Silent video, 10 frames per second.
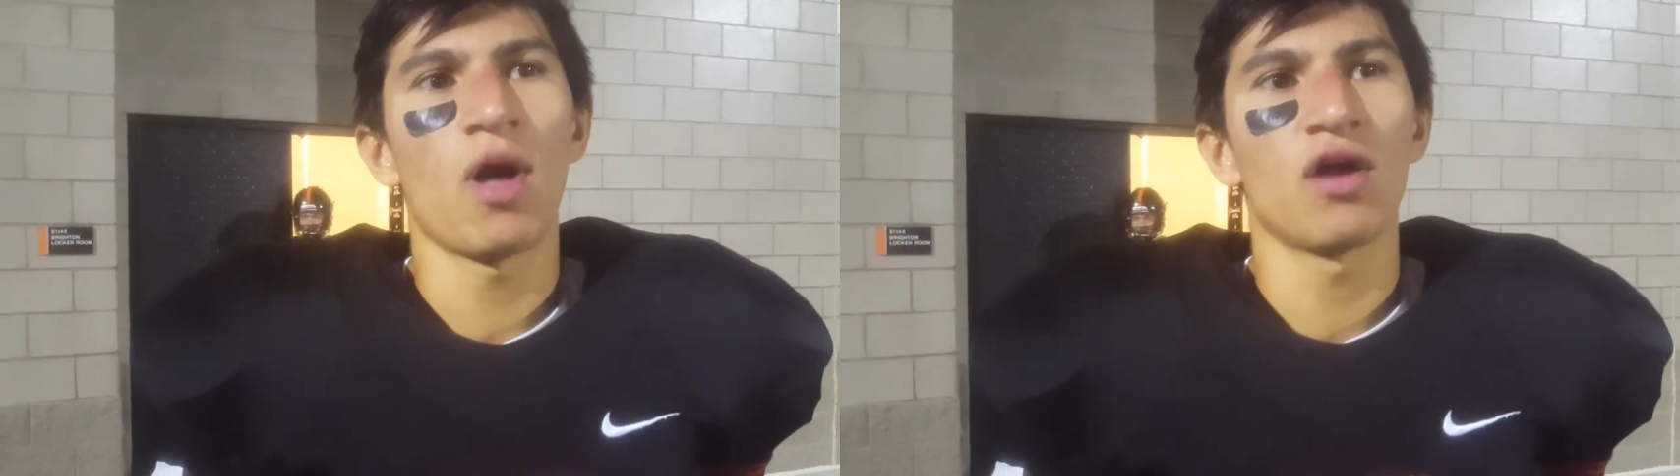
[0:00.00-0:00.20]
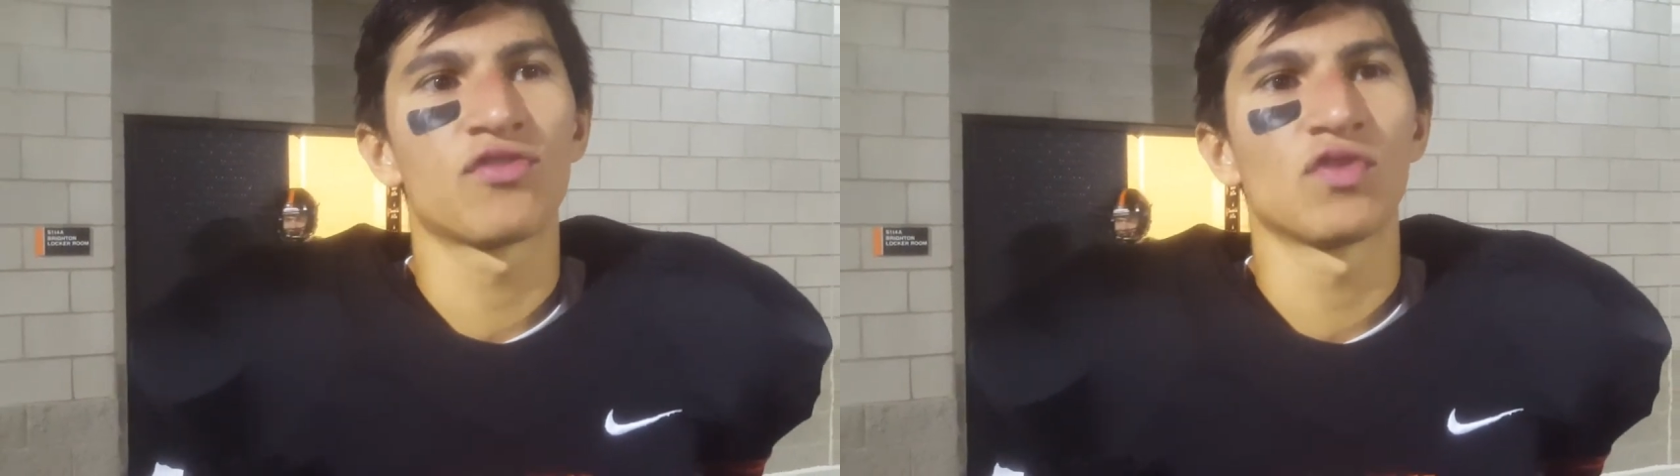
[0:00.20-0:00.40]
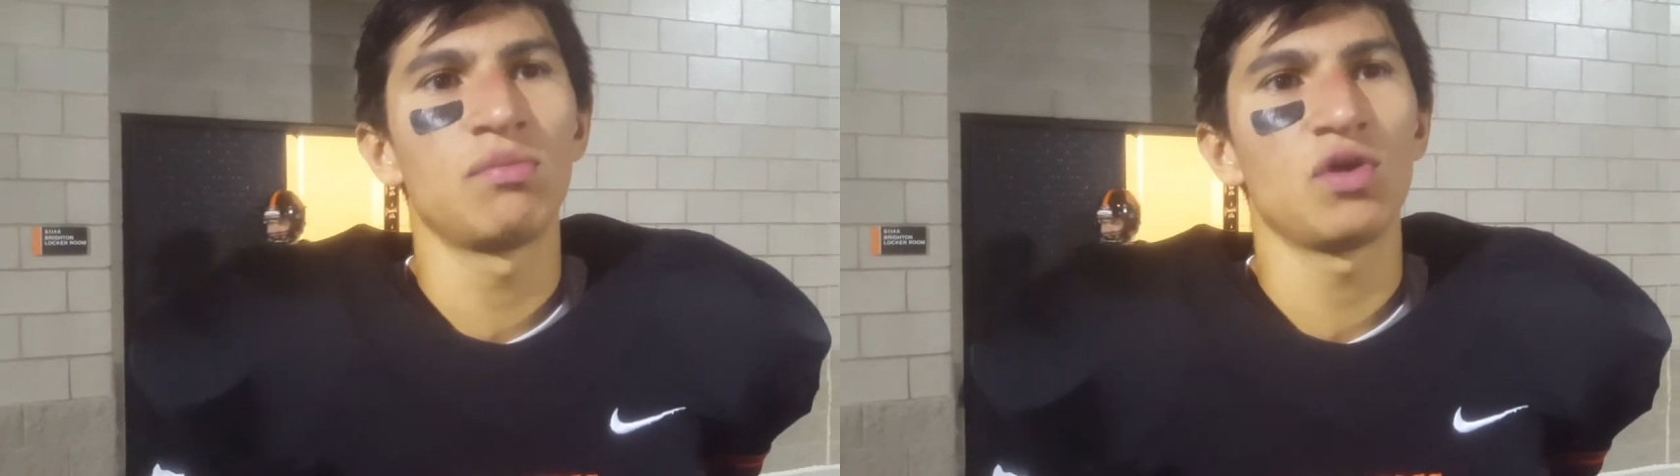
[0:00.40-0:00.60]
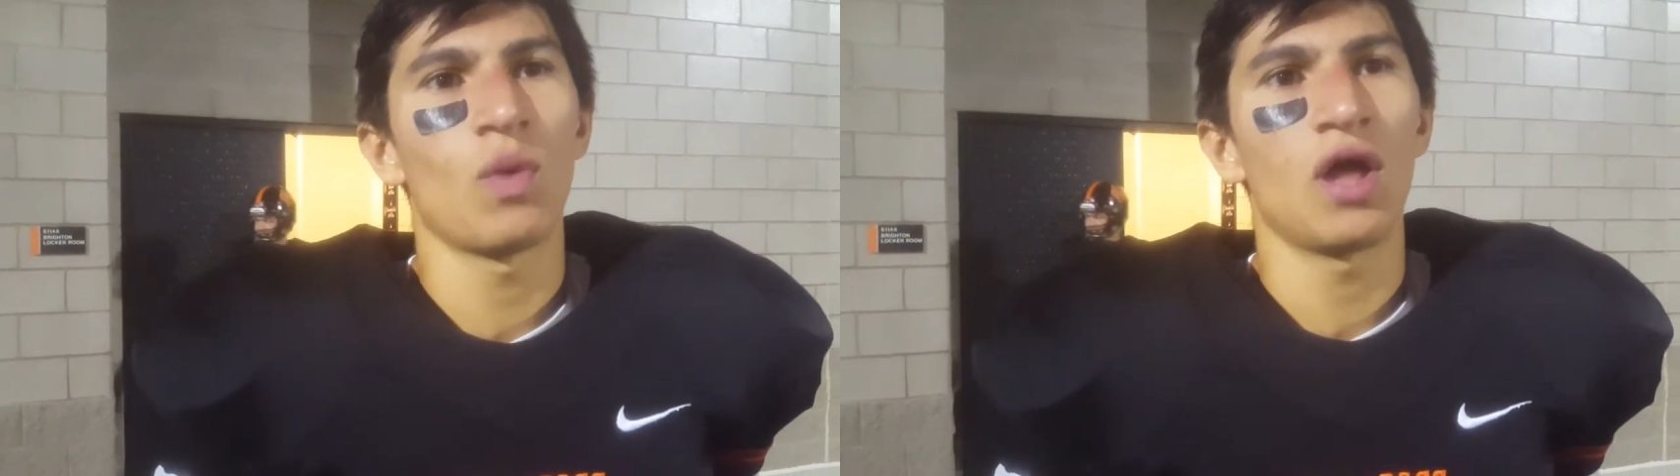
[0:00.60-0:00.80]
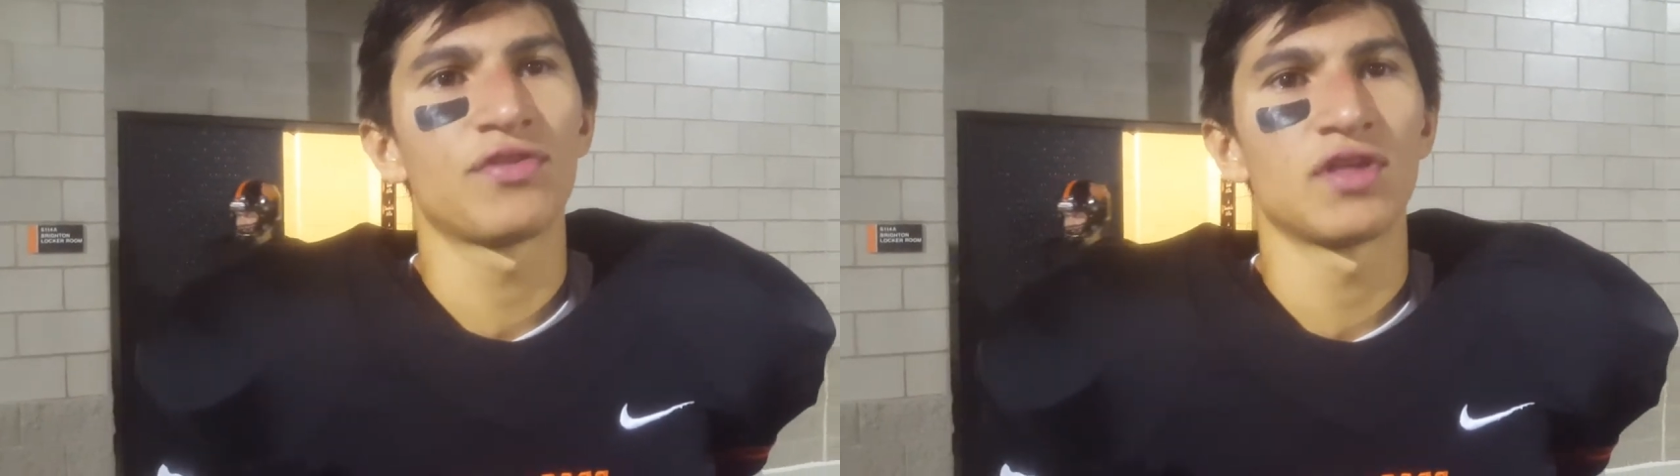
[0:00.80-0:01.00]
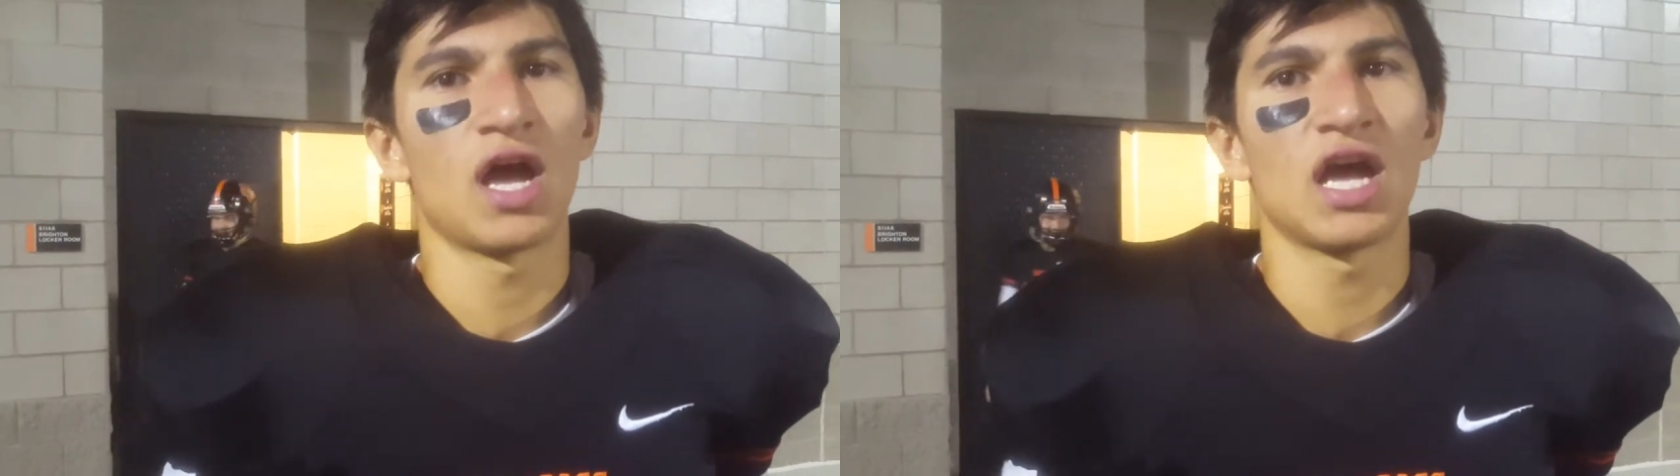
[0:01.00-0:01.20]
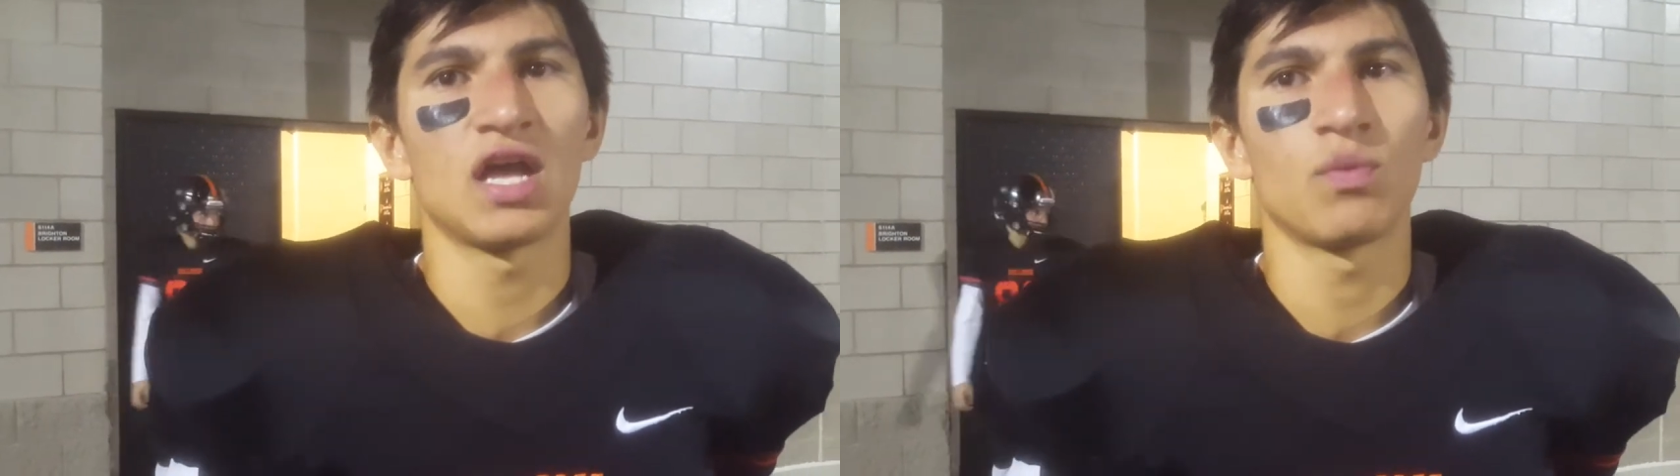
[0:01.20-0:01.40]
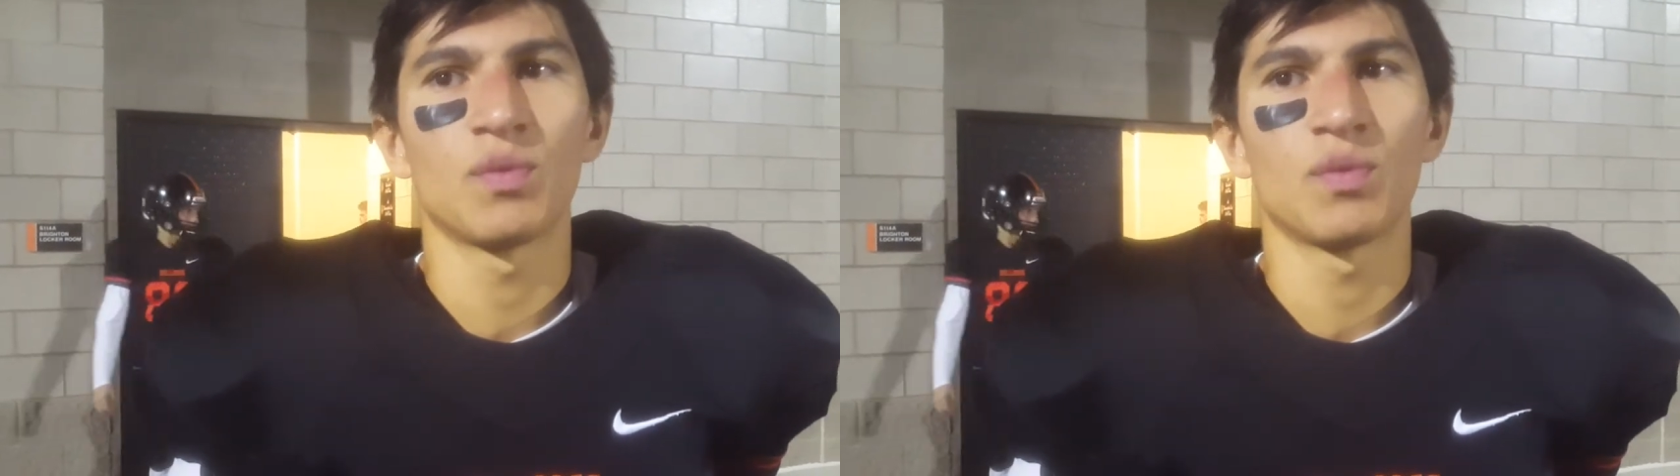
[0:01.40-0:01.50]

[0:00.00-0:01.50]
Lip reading: ball extremely well tonight.